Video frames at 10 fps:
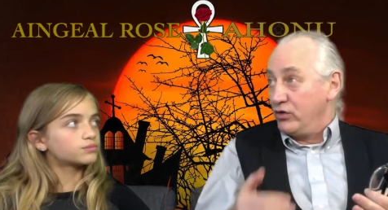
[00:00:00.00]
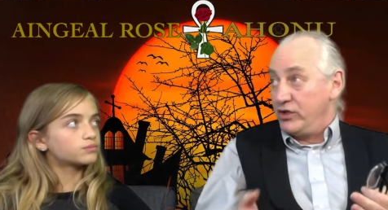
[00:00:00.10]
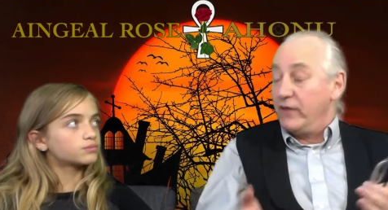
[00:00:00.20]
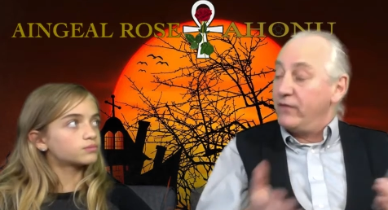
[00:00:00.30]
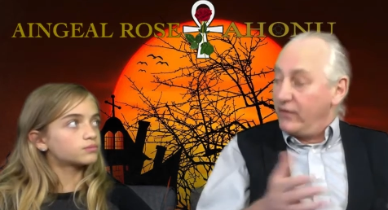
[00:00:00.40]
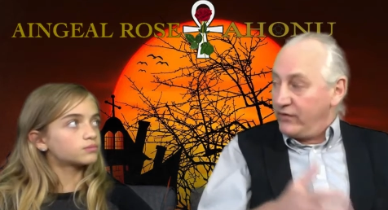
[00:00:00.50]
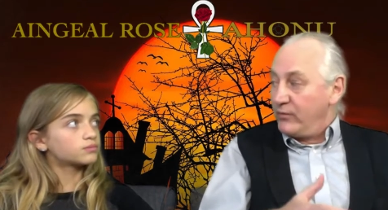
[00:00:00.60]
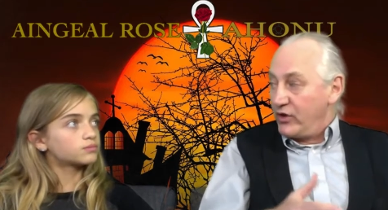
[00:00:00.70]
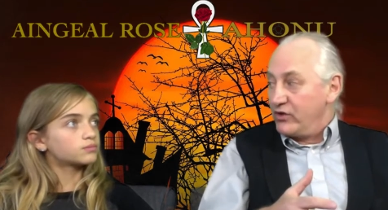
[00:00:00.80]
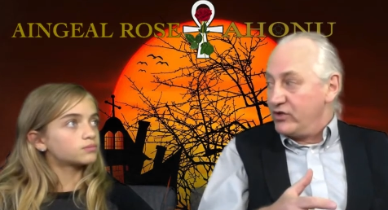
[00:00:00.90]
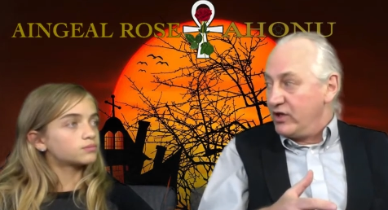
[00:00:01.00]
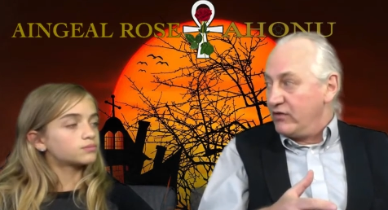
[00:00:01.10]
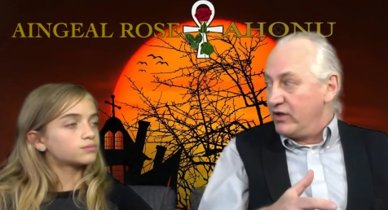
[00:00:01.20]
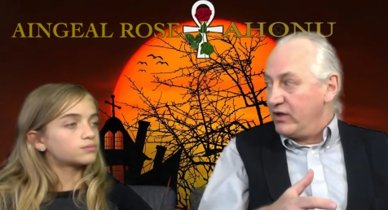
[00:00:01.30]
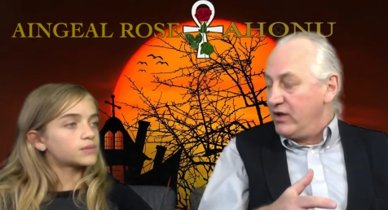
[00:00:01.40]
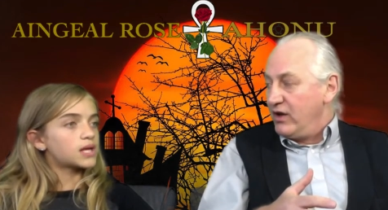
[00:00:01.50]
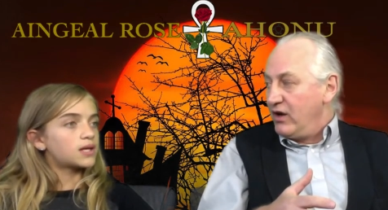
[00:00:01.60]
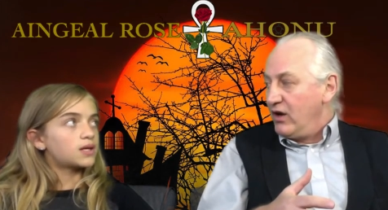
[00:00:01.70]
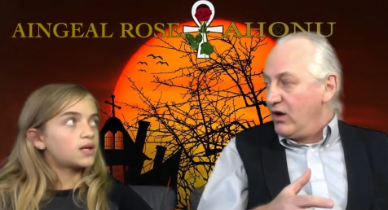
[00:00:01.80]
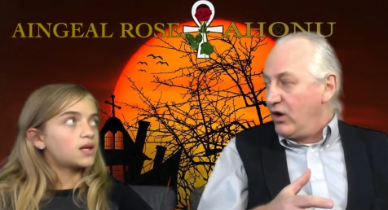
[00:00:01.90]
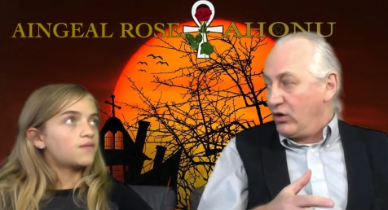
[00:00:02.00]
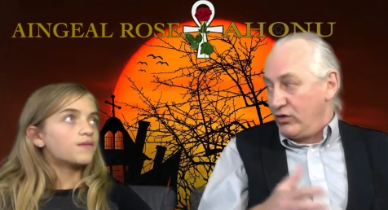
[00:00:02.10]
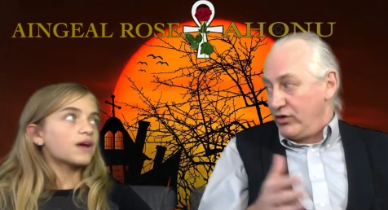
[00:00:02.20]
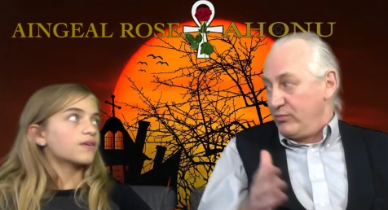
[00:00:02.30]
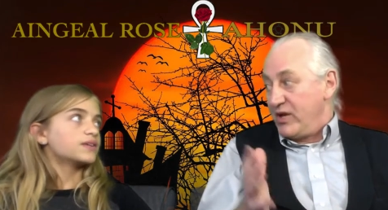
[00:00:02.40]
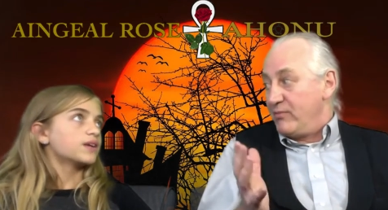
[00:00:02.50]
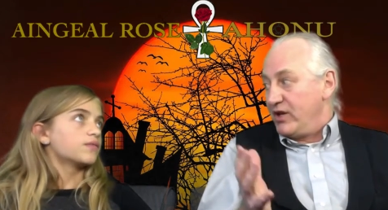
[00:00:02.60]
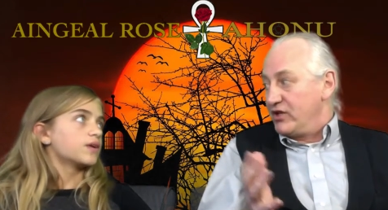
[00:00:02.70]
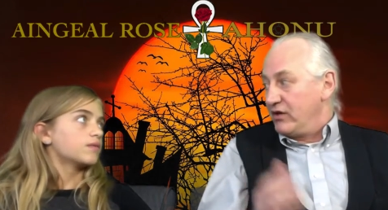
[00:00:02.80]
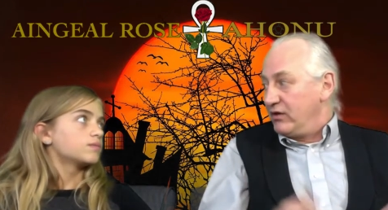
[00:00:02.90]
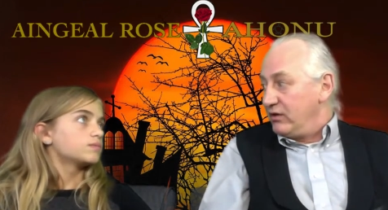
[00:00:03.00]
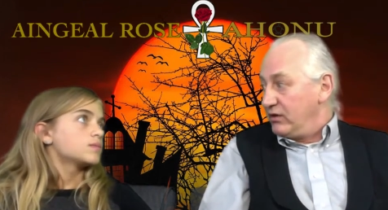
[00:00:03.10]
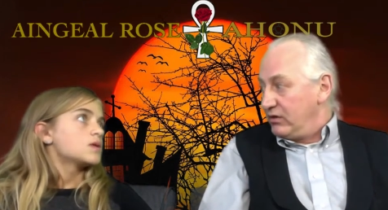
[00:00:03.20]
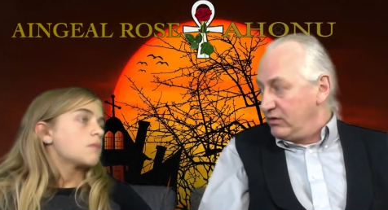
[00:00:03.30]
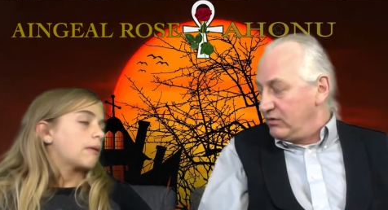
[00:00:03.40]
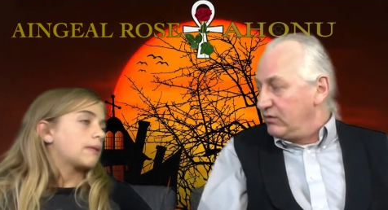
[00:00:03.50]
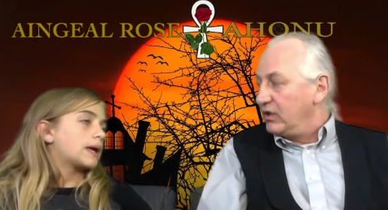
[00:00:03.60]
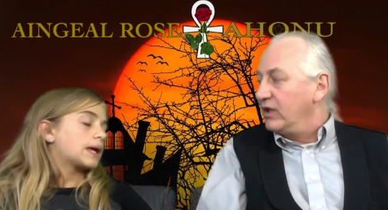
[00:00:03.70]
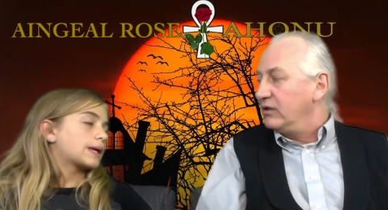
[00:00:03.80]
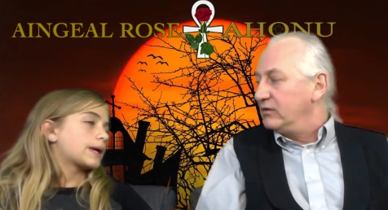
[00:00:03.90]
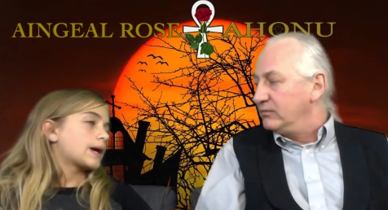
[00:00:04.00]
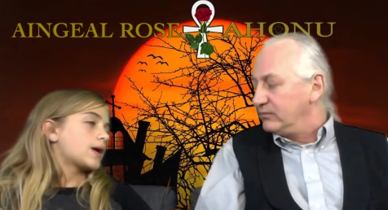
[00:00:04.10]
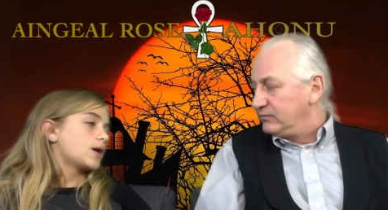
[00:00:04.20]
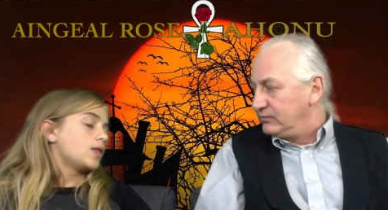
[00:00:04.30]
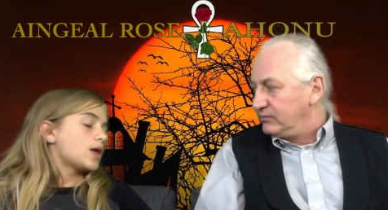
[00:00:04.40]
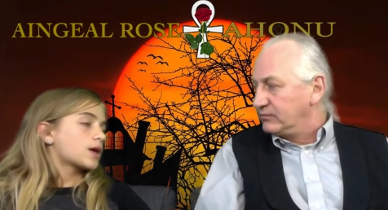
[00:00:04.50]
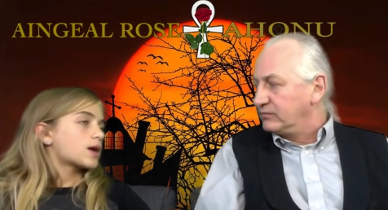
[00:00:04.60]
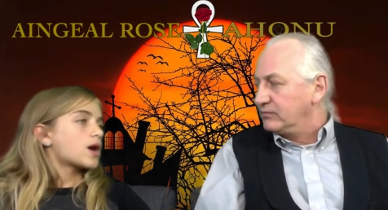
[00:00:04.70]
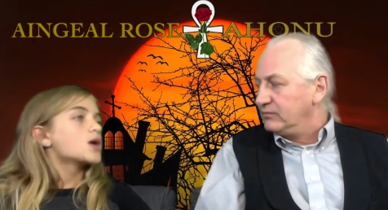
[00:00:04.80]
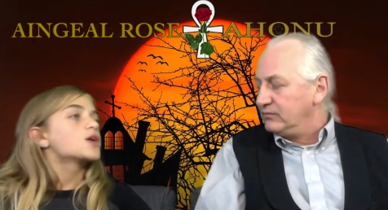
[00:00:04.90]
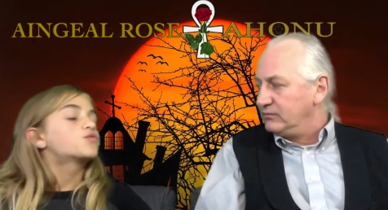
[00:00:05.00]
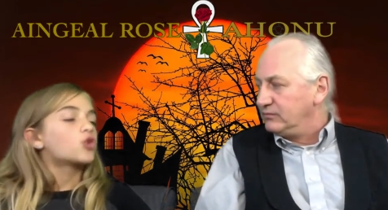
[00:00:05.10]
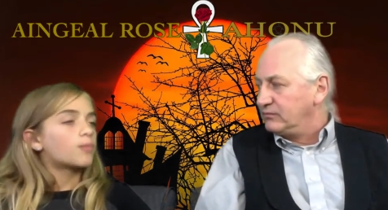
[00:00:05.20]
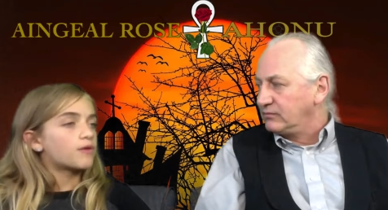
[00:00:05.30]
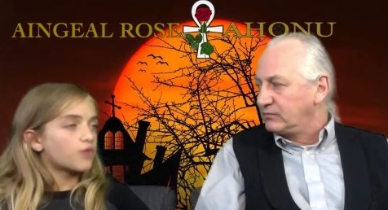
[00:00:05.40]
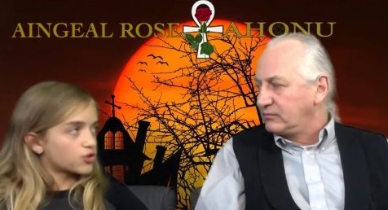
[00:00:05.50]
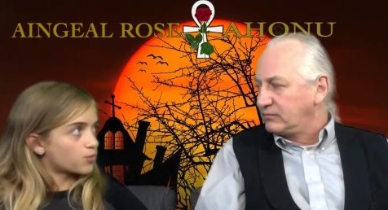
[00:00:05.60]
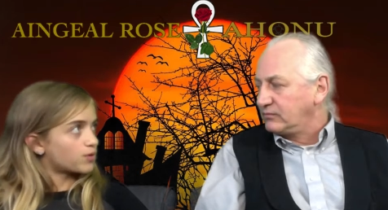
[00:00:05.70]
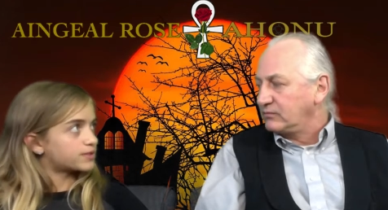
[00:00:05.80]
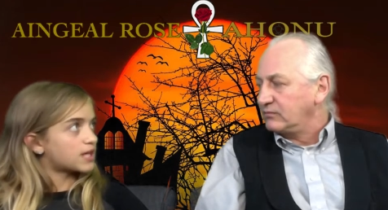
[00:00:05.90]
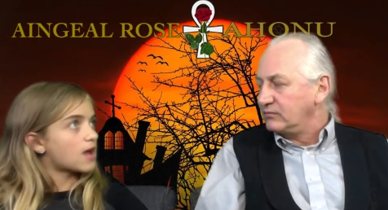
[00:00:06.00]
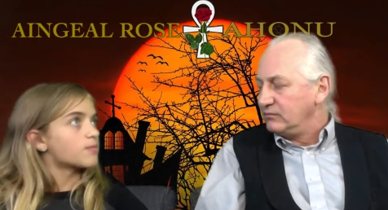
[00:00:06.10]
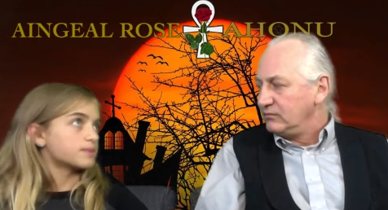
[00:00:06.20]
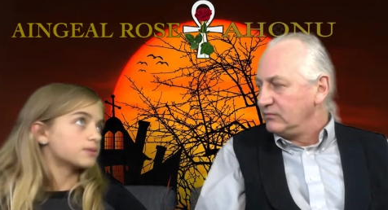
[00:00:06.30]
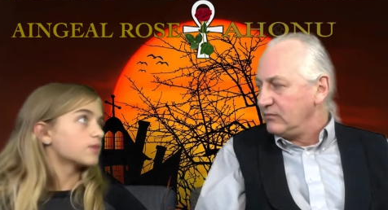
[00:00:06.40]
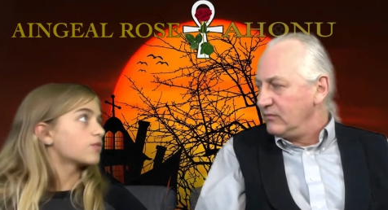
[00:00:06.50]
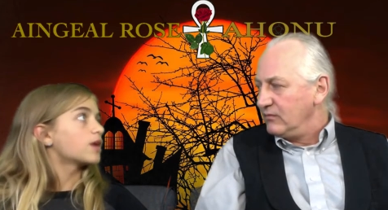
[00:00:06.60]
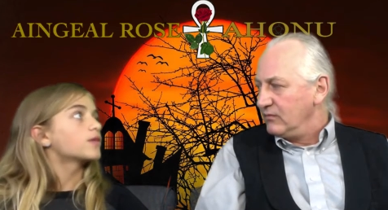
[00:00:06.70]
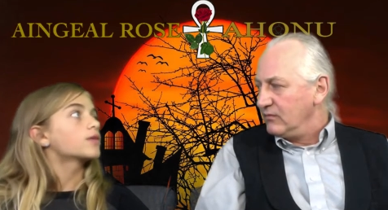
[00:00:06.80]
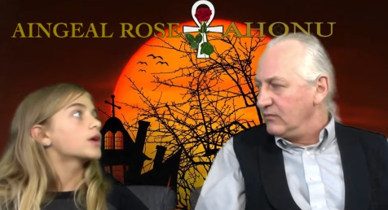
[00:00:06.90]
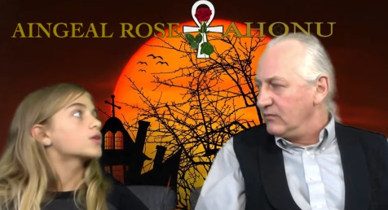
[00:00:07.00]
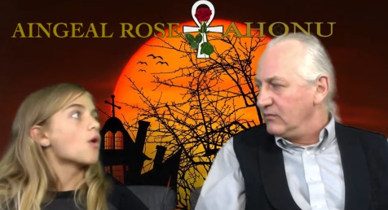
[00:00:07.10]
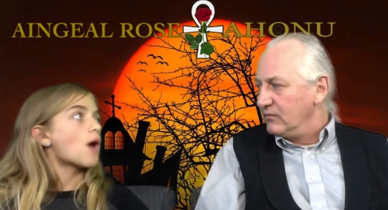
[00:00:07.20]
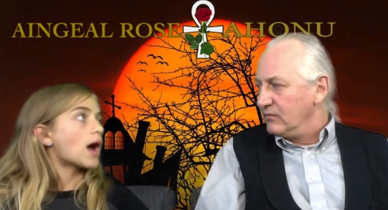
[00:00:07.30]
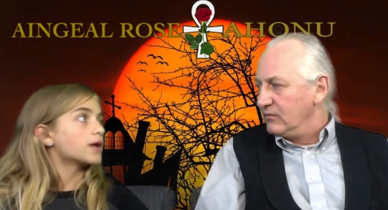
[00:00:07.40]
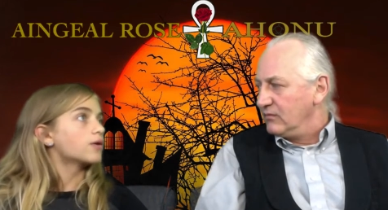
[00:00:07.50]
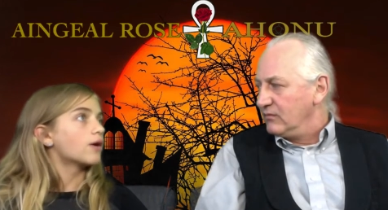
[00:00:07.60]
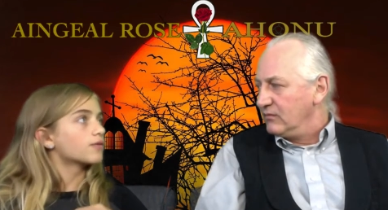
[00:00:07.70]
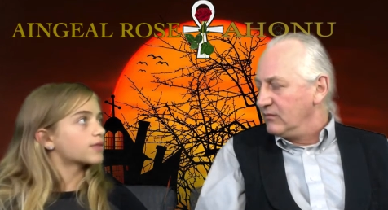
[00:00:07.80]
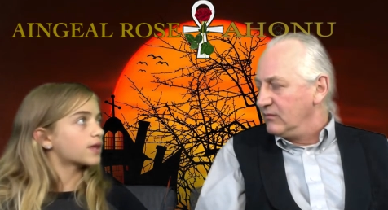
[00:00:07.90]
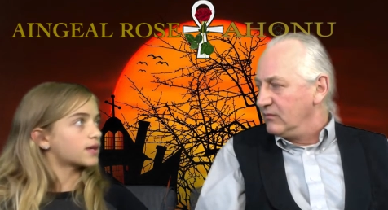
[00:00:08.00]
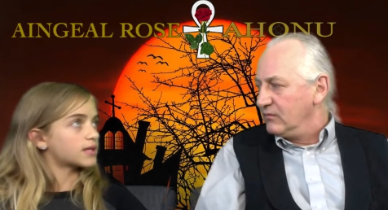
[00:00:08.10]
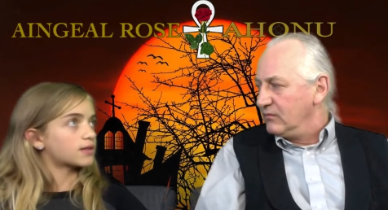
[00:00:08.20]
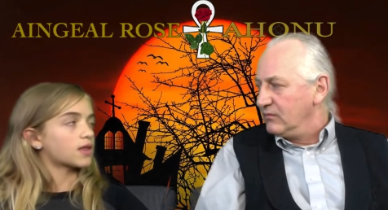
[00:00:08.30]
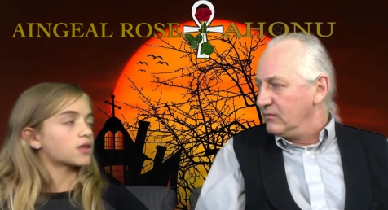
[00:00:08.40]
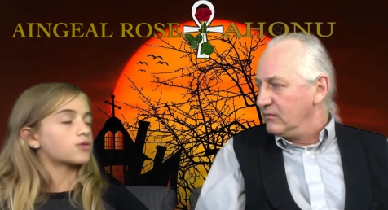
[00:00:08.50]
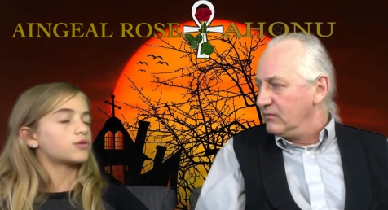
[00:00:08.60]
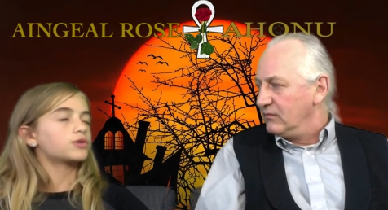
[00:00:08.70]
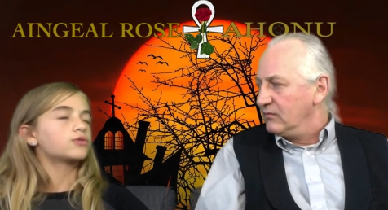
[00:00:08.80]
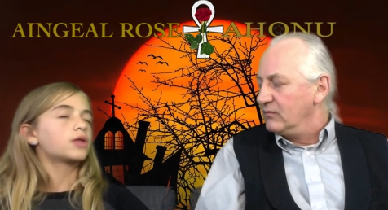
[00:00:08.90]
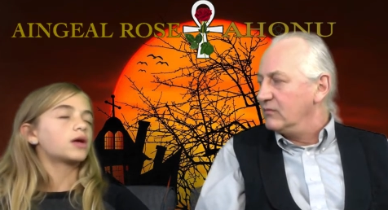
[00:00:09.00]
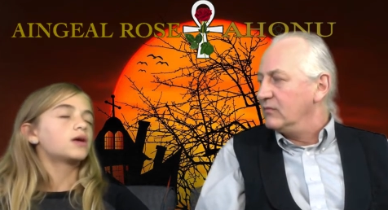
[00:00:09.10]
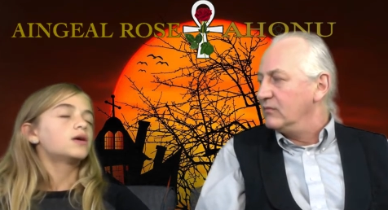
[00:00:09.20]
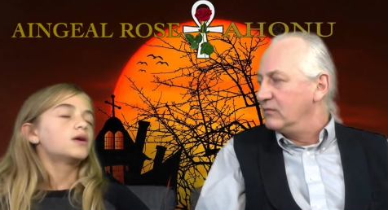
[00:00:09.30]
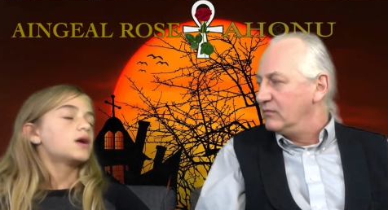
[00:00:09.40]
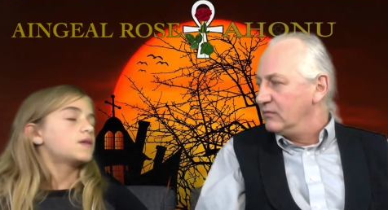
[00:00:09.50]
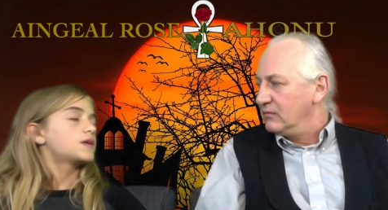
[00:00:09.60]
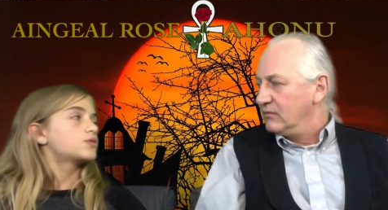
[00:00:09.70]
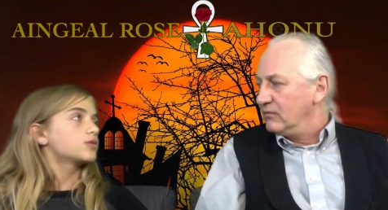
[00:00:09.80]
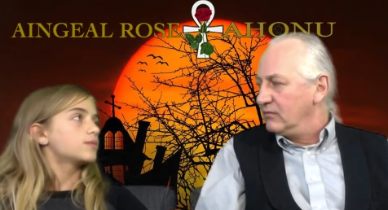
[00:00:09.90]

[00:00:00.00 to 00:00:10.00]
Speaker 1: you're different from other children? Or Very other people different. Like,
Speaker 2: okay like I have told my friends once I've been different, and they're like, "No, I know everything exactly like you," and you like. Mm. And I